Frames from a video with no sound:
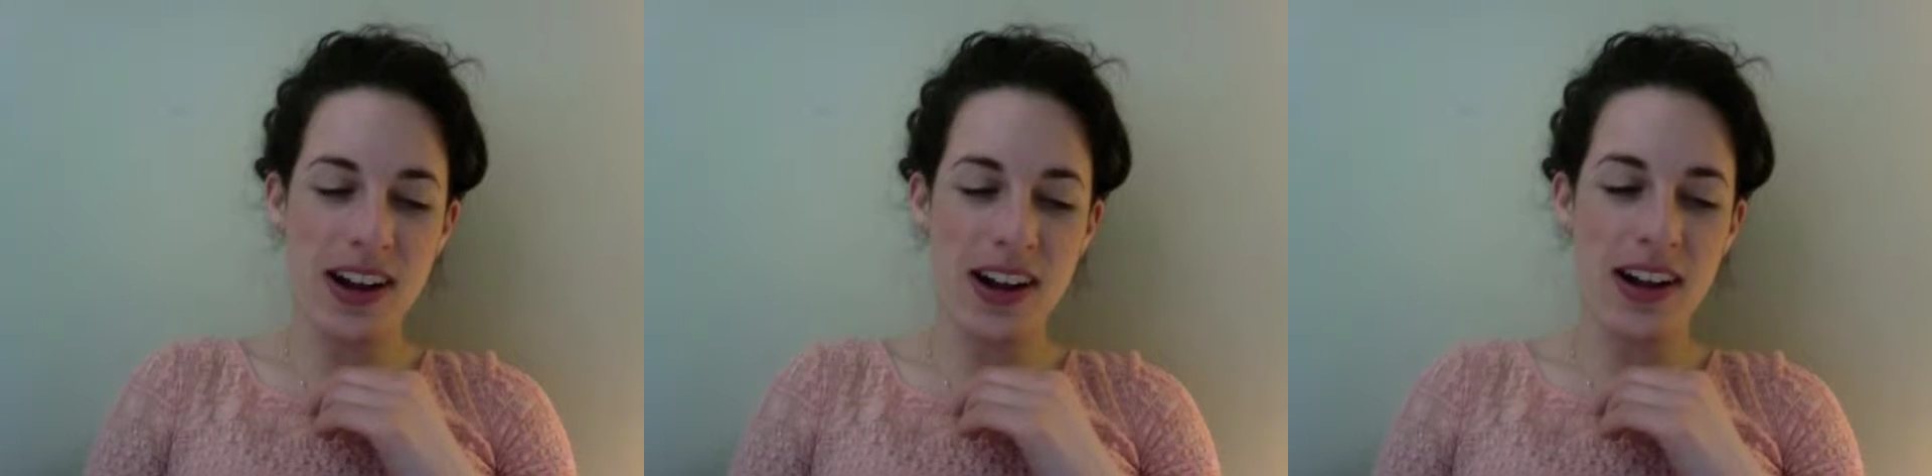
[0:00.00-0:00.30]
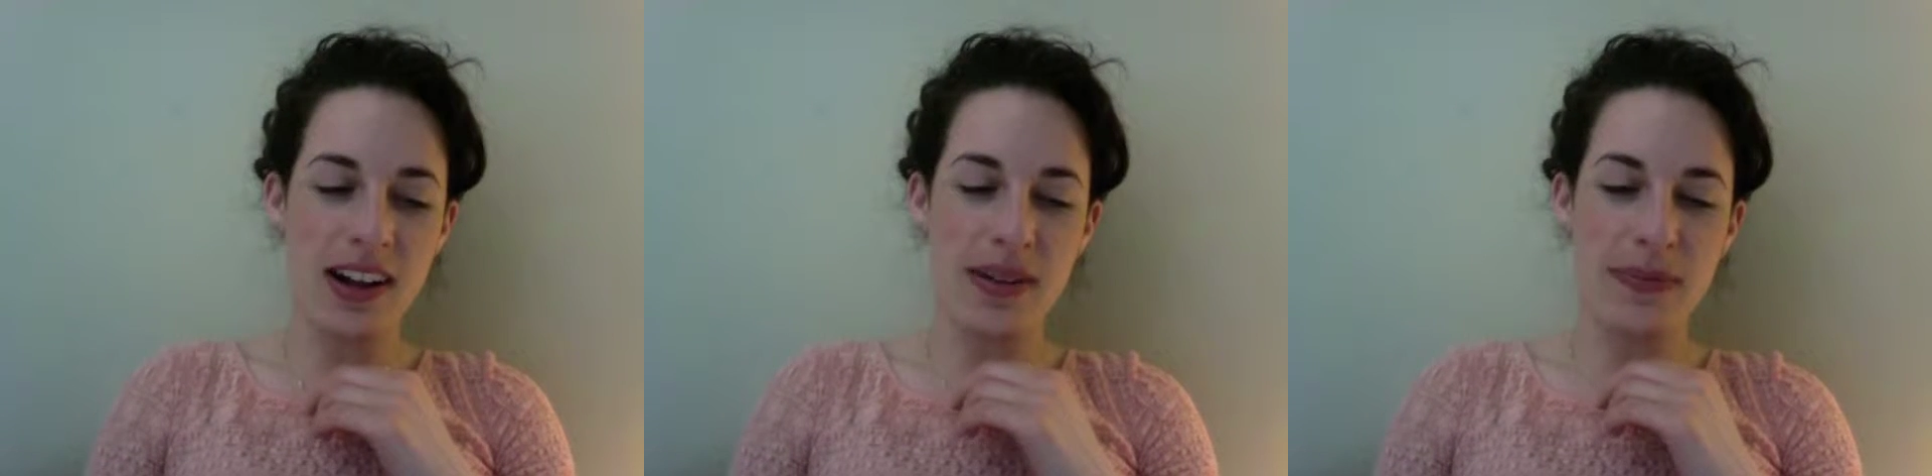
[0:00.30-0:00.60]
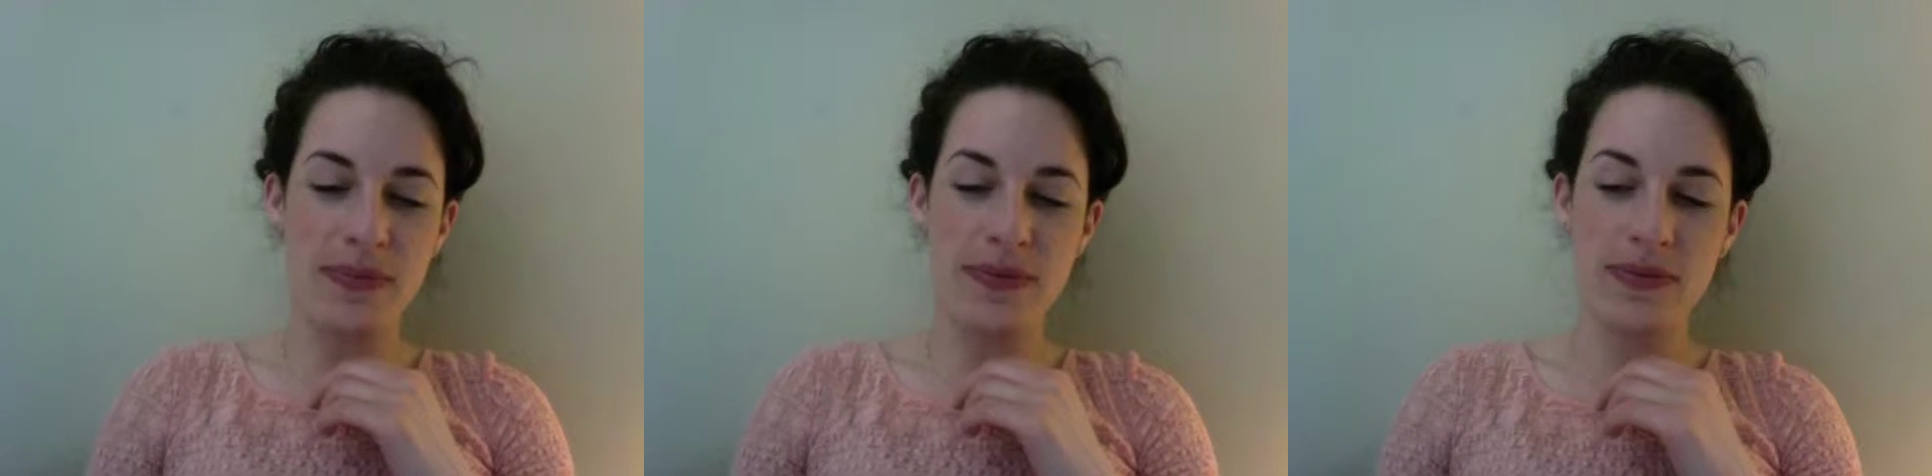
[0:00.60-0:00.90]

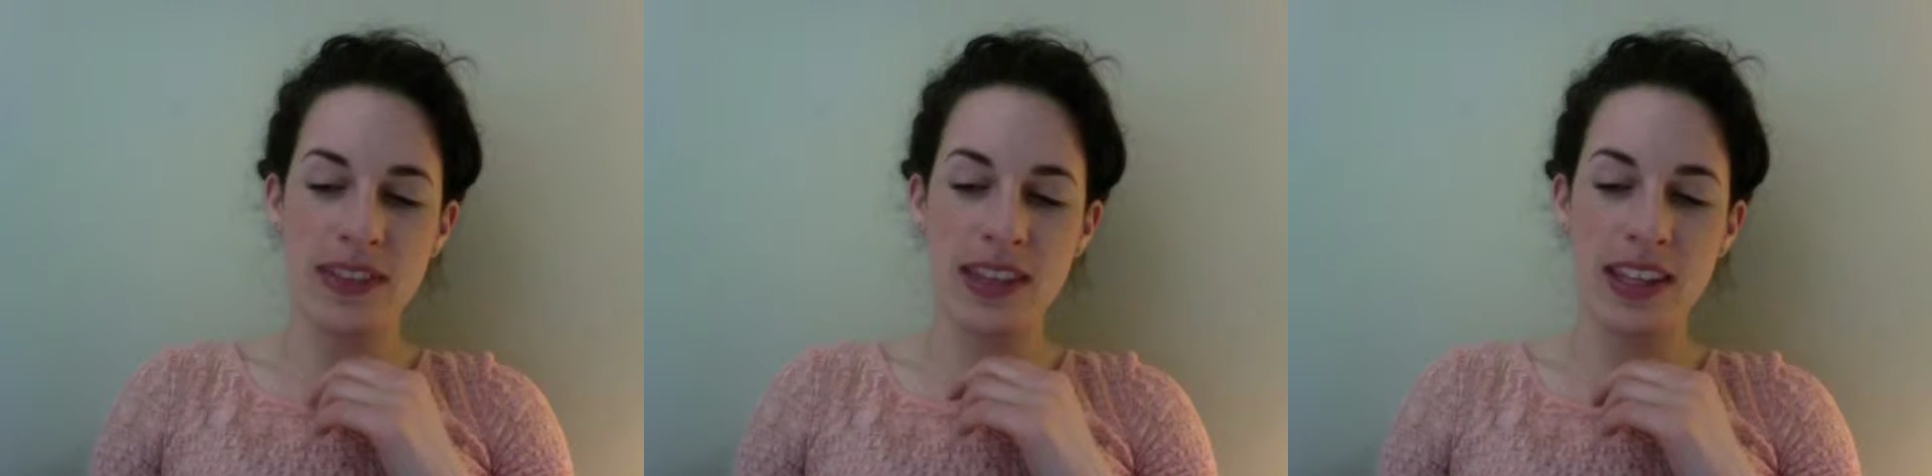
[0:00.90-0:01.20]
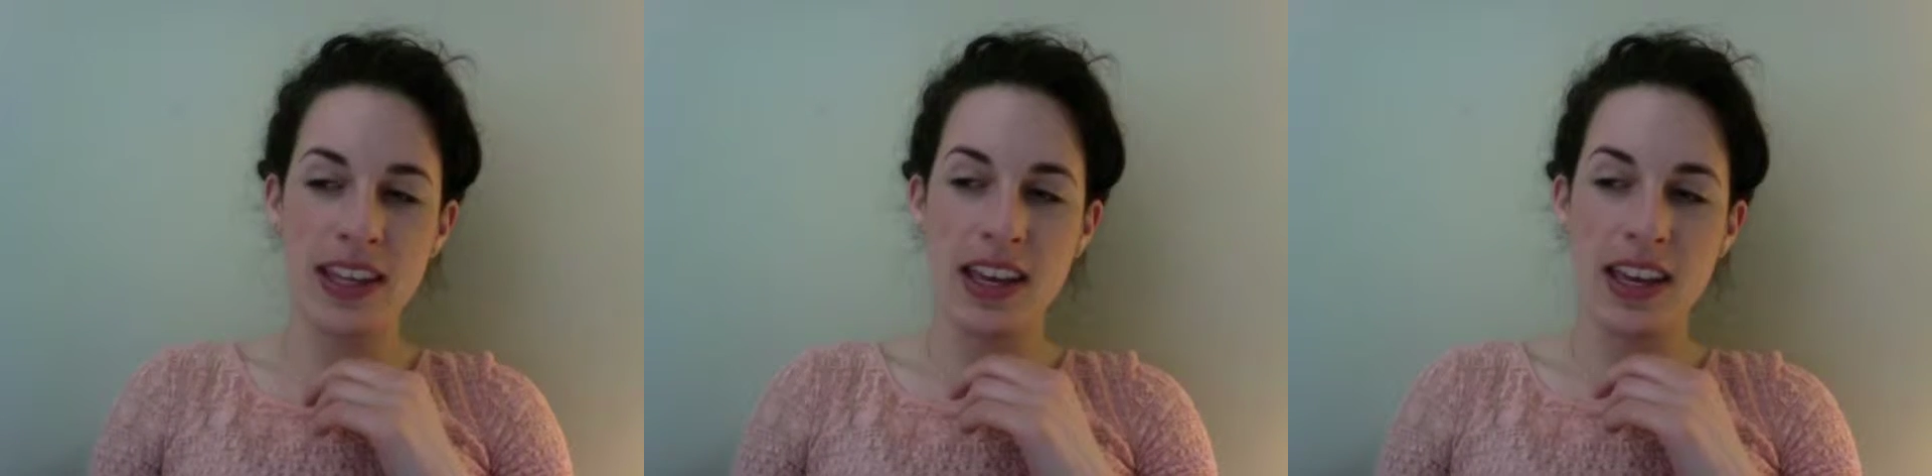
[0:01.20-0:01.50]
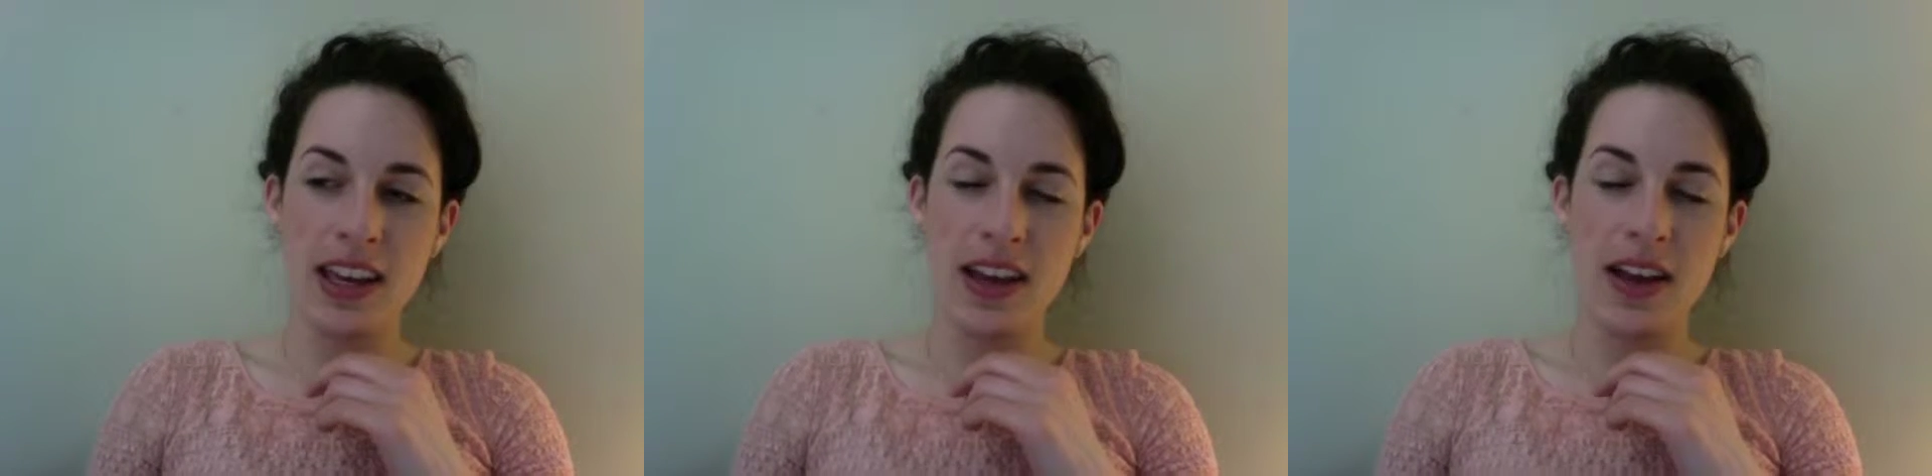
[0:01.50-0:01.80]

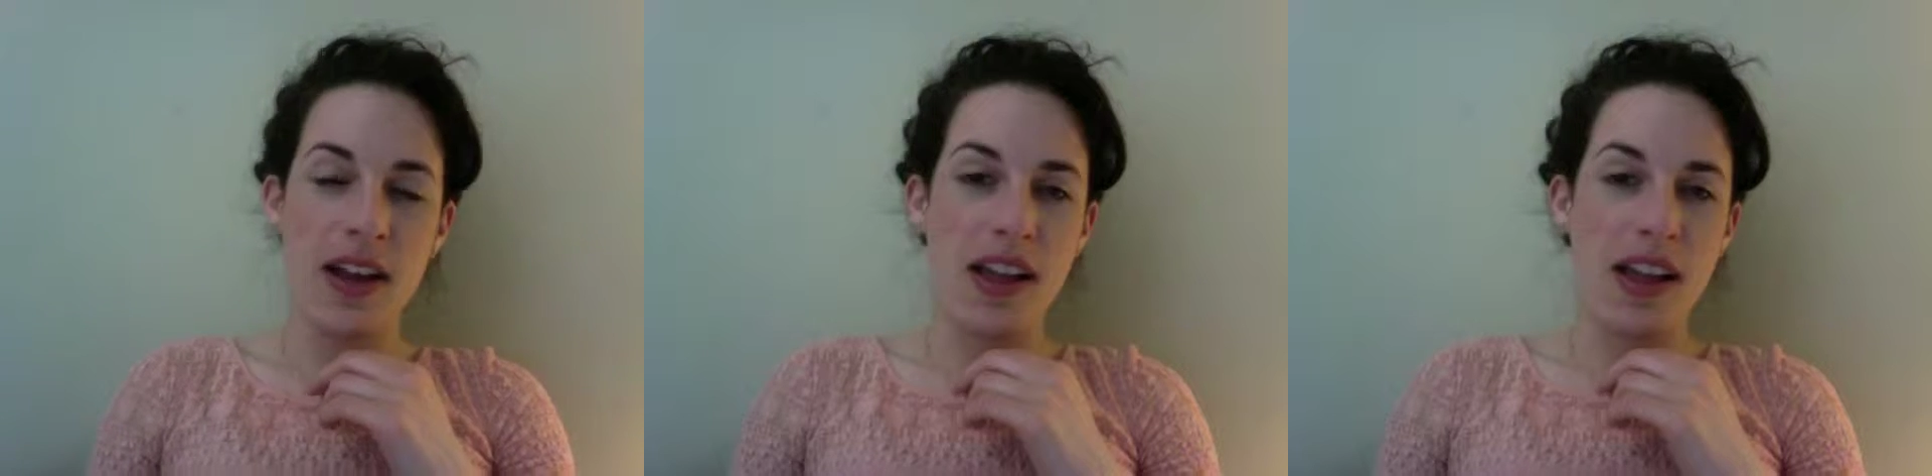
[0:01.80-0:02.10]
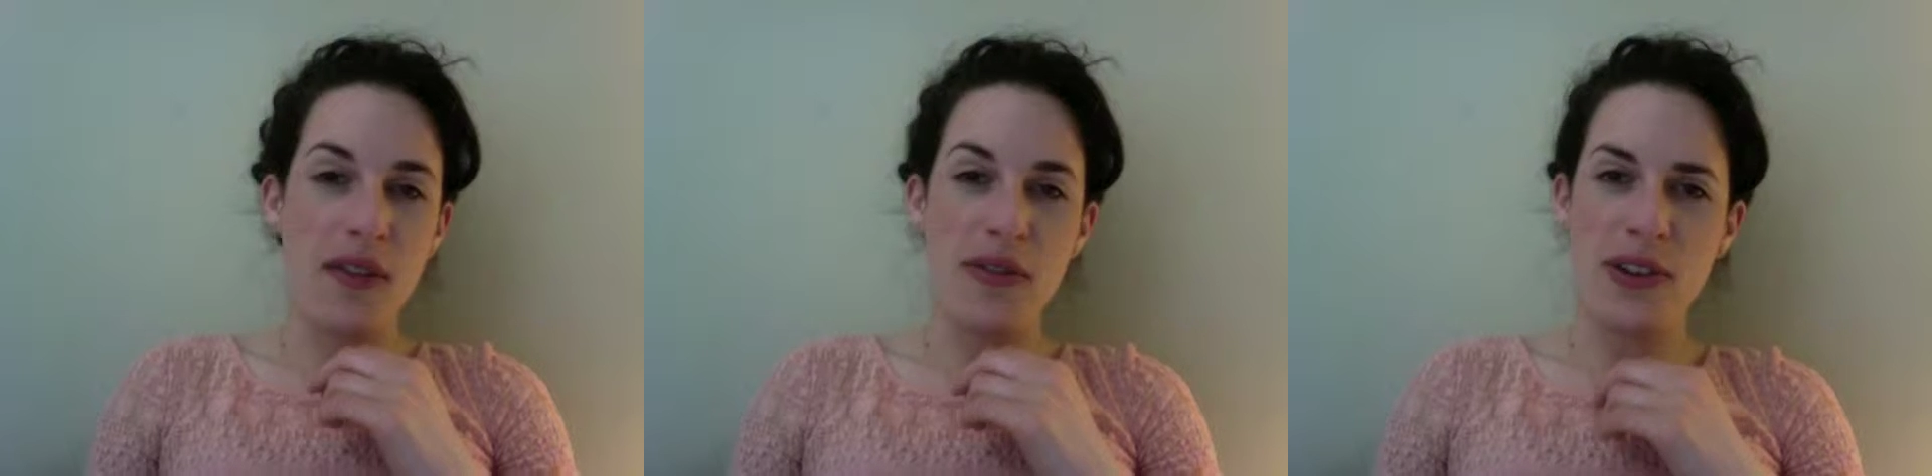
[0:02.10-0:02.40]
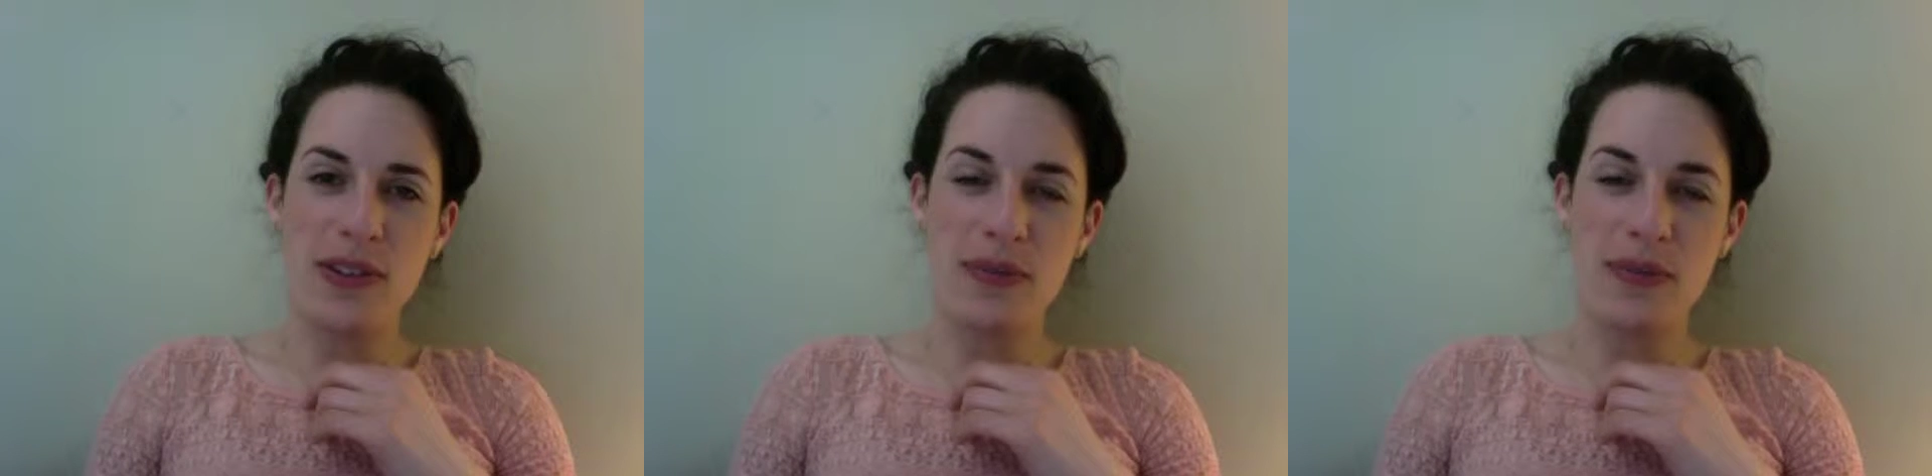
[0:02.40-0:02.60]
for